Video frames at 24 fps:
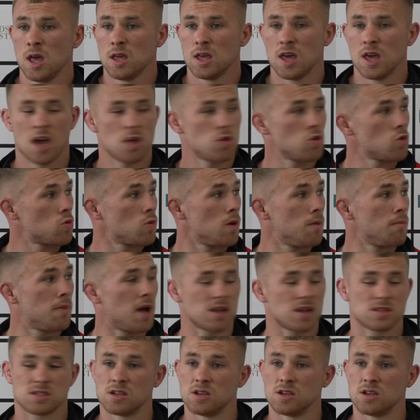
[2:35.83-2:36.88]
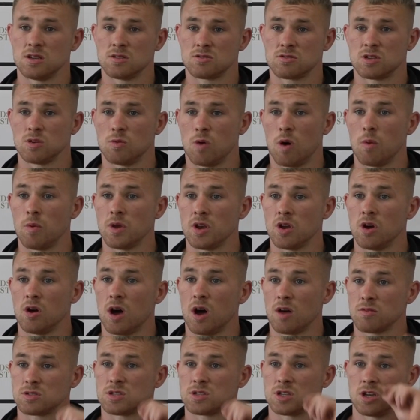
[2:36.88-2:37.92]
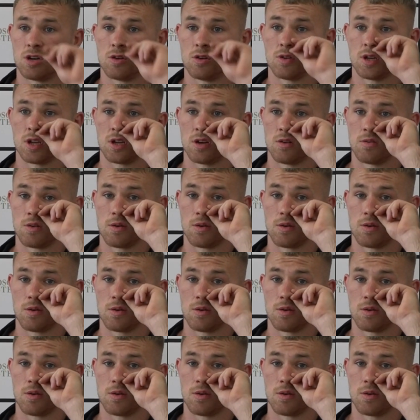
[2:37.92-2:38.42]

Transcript: Yeah, just went back to what we know how to do, you know,